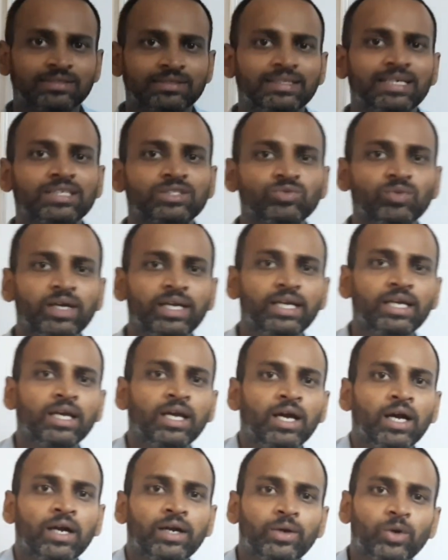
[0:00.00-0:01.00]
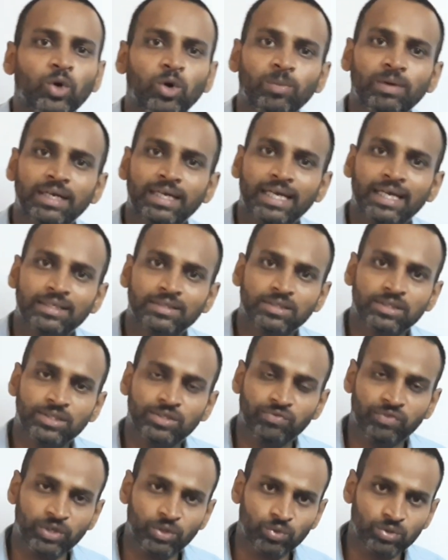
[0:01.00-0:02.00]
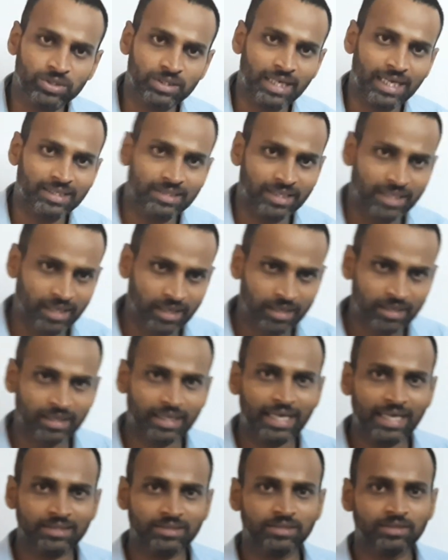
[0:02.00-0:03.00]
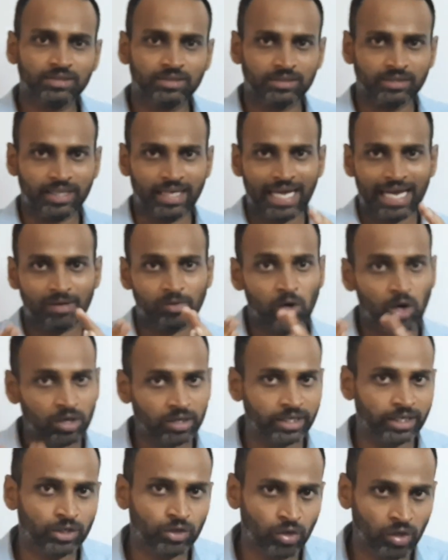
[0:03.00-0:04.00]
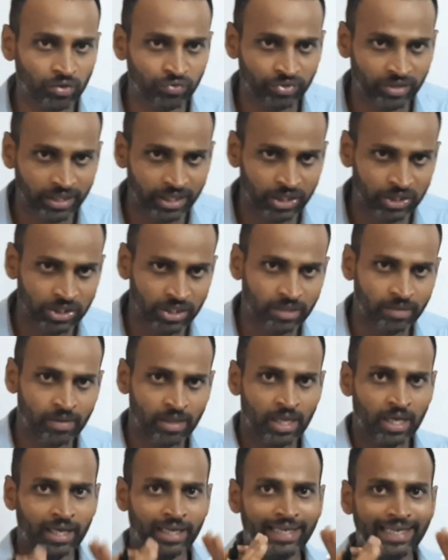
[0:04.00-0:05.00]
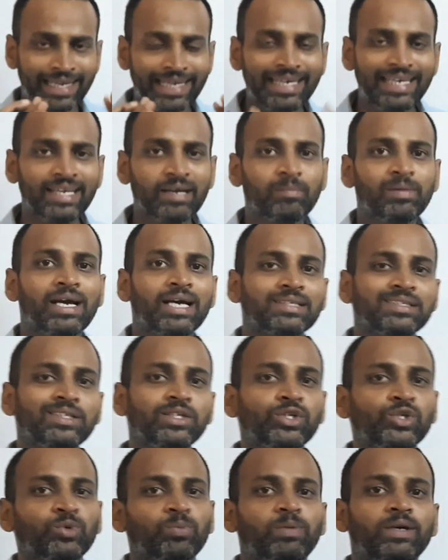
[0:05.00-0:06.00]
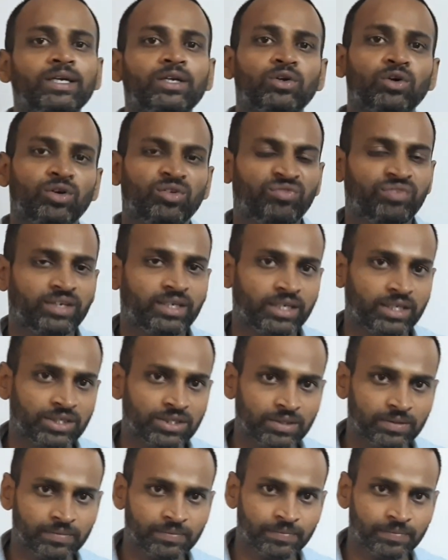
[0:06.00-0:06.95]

That's why noble gases we use as inert gases. They have octet configuration. Helium has a duplet configuration.